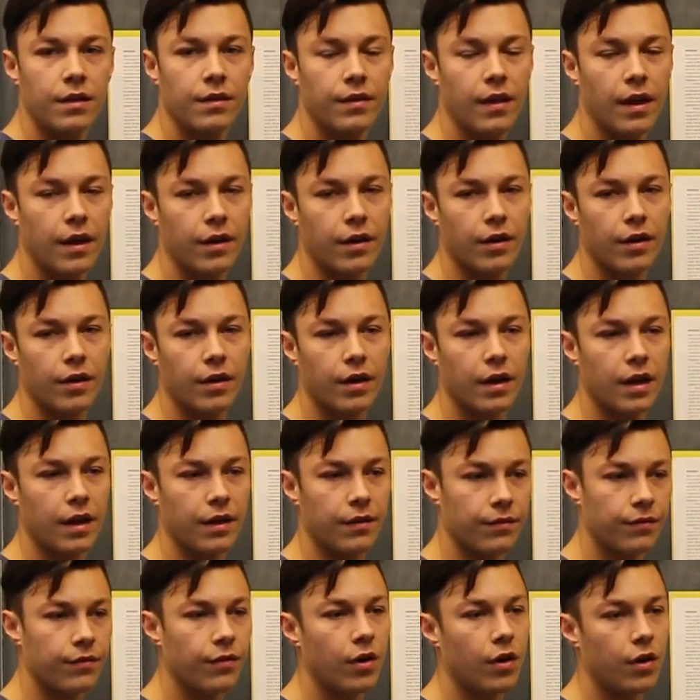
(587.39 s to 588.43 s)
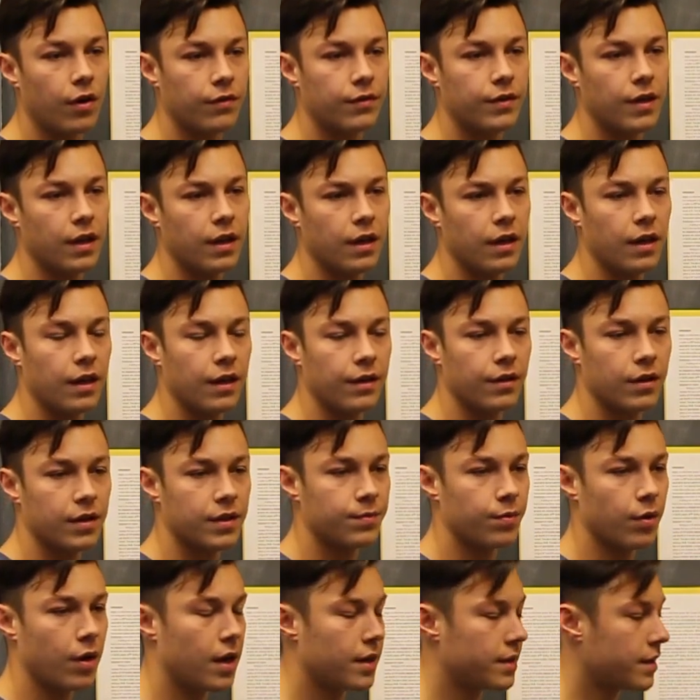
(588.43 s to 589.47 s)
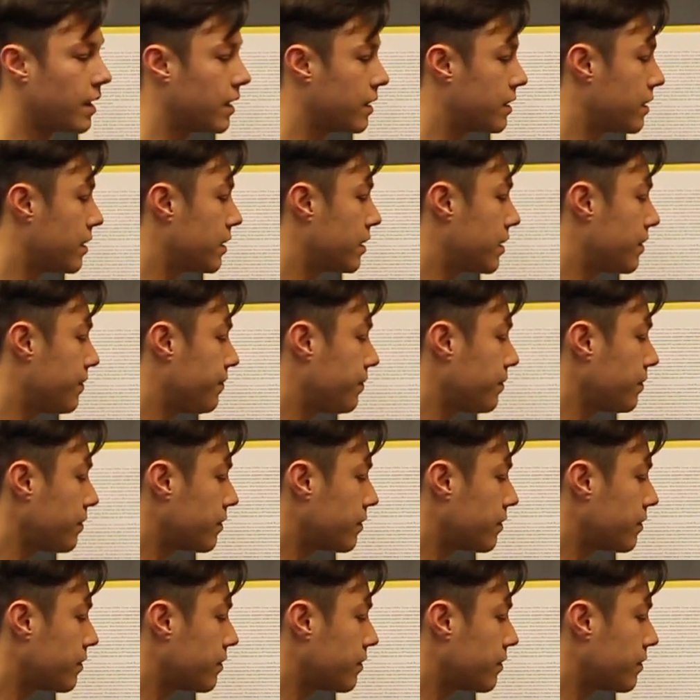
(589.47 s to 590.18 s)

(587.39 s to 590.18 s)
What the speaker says: that are involved in those processes.